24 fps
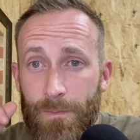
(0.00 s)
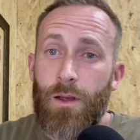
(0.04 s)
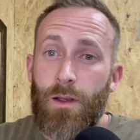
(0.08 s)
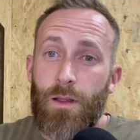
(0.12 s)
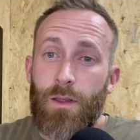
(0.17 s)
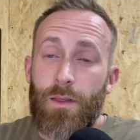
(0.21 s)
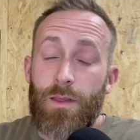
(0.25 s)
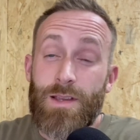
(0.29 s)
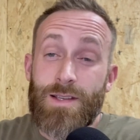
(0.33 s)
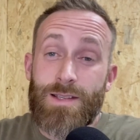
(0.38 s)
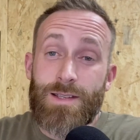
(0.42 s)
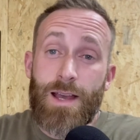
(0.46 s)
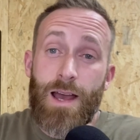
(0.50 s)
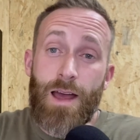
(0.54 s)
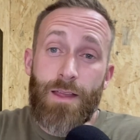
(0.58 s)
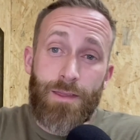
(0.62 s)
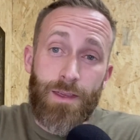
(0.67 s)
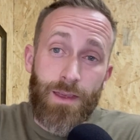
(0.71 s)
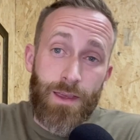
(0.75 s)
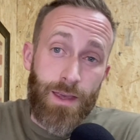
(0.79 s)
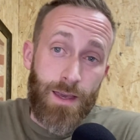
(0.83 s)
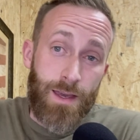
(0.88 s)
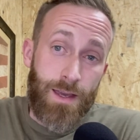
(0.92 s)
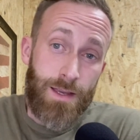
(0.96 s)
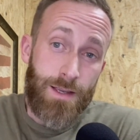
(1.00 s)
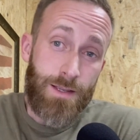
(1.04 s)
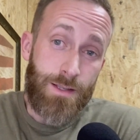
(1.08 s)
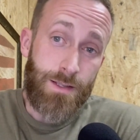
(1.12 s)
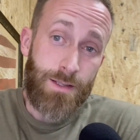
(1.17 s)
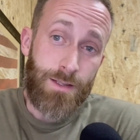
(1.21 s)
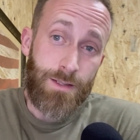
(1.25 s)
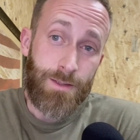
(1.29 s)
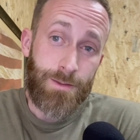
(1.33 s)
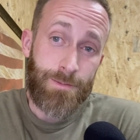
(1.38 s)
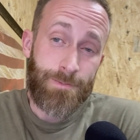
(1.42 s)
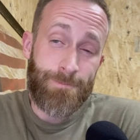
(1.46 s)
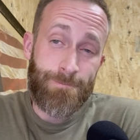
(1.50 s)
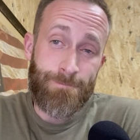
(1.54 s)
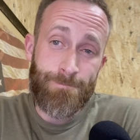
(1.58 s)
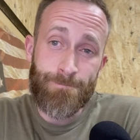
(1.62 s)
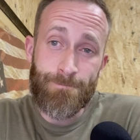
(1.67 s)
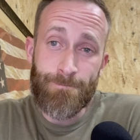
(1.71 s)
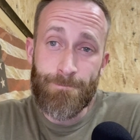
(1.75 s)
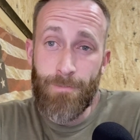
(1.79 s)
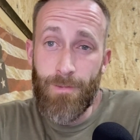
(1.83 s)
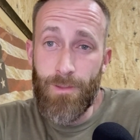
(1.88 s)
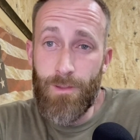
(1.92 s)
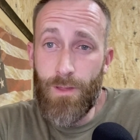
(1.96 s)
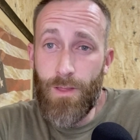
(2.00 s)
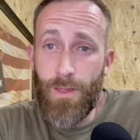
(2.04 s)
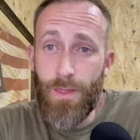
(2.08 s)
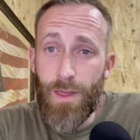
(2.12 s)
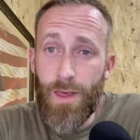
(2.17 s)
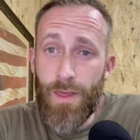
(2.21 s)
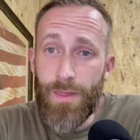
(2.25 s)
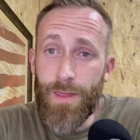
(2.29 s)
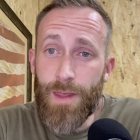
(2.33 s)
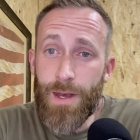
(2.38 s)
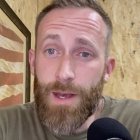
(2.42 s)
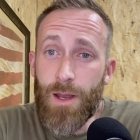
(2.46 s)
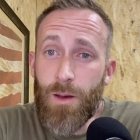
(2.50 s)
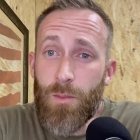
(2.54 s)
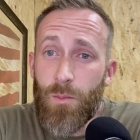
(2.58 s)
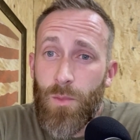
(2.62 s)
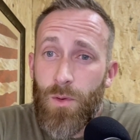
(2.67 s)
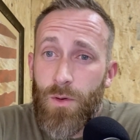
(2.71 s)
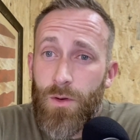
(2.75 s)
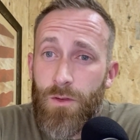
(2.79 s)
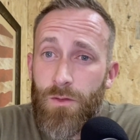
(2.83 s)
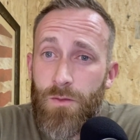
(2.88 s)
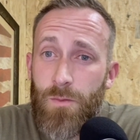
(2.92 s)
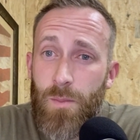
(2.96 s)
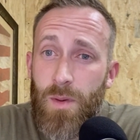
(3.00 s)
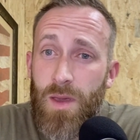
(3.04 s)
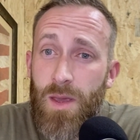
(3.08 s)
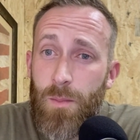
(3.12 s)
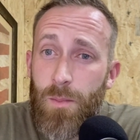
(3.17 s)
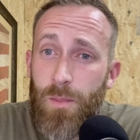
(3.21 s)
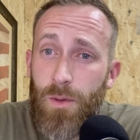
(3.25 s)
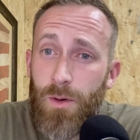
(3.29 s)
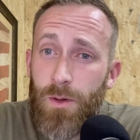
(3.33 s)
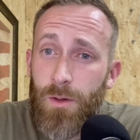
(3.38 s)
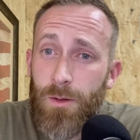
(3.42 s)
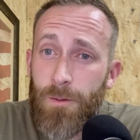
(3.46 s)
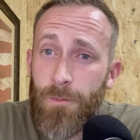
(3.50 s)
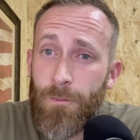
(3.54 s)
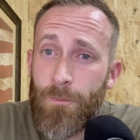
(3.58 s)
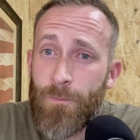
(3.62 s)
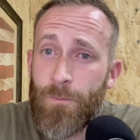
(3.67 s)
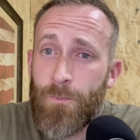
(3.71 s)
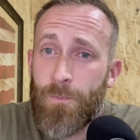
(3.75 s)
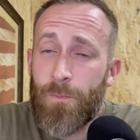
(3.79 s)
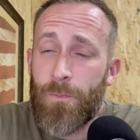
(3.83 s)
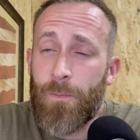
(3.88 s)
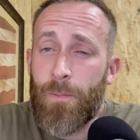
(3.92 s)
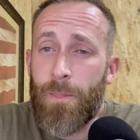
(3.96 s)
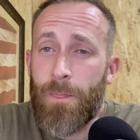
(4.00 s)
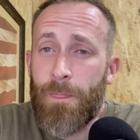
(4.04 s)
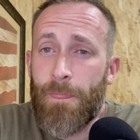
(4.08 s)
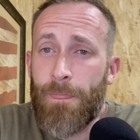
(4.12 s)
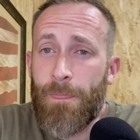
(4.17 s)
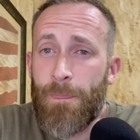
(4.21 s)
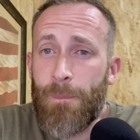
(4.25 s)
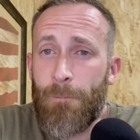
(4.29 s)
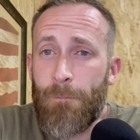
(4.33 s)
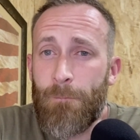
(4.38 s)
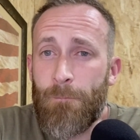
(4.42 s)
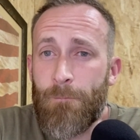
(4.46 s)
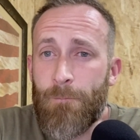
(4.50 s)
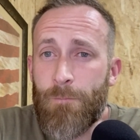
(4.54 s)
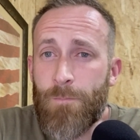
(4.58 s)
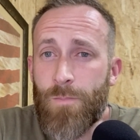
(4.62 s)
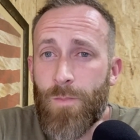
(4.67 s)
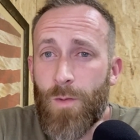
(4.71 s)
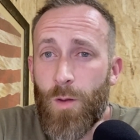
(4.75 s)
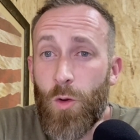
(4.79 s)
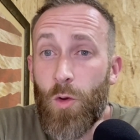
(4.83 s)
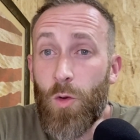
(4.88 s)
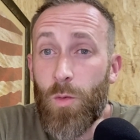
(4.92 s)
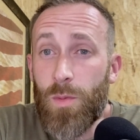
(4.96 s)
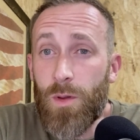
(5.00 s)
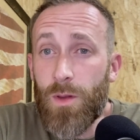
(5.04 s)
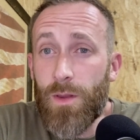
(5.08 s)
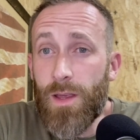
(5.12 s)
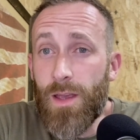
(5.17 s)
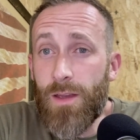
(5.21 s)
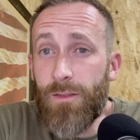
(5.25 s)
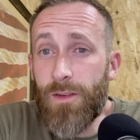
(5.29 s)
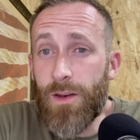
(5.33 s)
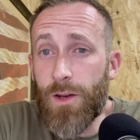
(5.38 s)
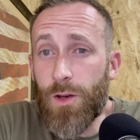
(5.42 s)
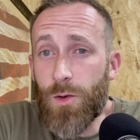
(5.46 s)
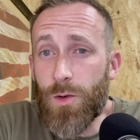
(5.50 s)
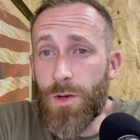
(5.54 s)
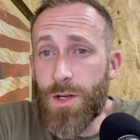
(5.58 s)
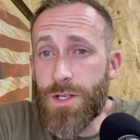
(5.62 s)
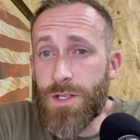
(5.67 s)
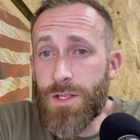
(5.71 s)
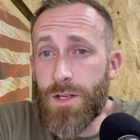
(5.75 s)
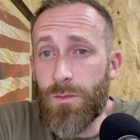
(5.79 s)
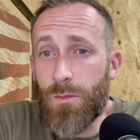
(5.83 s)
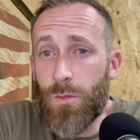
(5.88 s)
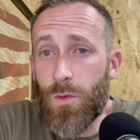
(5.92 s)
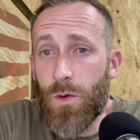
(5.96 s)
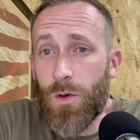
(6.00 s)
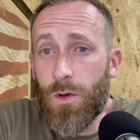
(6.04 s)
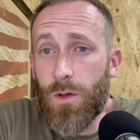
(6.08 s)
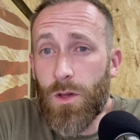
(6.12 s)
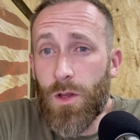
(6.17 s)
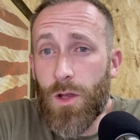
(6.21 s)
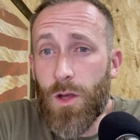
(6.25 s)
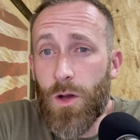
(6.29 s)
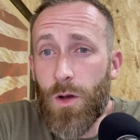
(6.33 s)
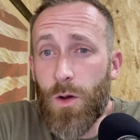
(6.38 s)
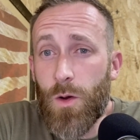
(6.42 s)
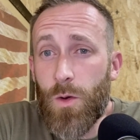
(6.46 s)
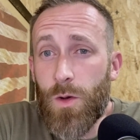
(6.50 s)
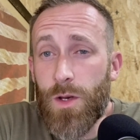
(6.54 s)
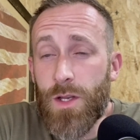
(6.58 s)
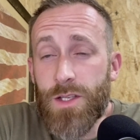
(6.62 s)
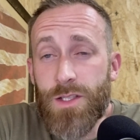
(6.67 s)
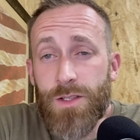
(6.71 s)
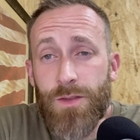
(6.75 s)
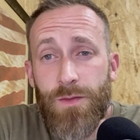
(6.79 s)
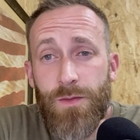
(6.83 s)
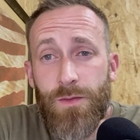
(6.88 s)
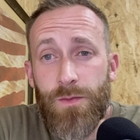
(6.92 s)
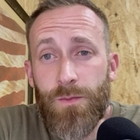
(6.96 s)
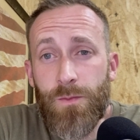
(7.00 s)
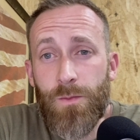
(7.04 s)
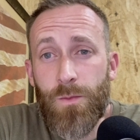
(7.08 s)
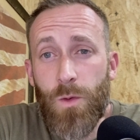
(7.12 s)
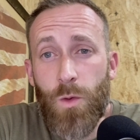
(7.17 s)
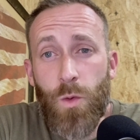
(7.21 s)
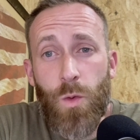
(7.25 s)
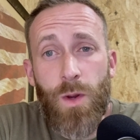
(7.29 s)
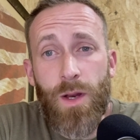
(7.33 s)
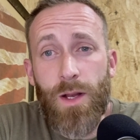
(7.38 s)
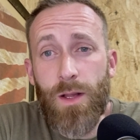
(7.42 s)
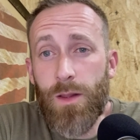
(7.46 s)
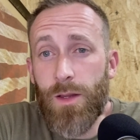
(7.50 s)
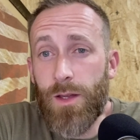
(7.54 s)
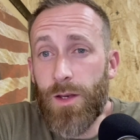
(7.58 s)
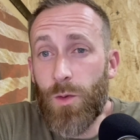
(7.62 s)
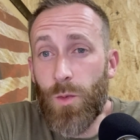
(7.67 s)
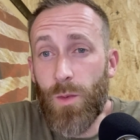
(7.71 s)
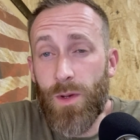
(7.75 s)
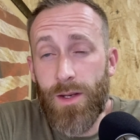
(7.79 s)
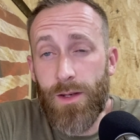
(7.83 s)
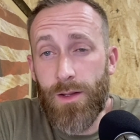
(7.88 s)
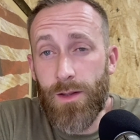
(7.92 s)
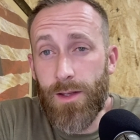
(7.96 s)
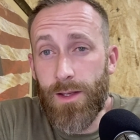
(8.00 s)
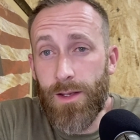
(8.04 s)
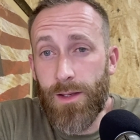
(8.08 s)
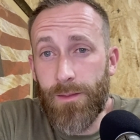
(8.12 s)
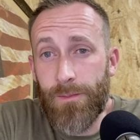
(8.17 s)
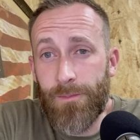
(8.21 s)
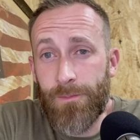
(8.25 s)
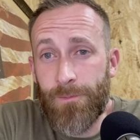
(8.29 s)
The sad thing is that the number of people who believe in a Christian moral code is quickly dwindling.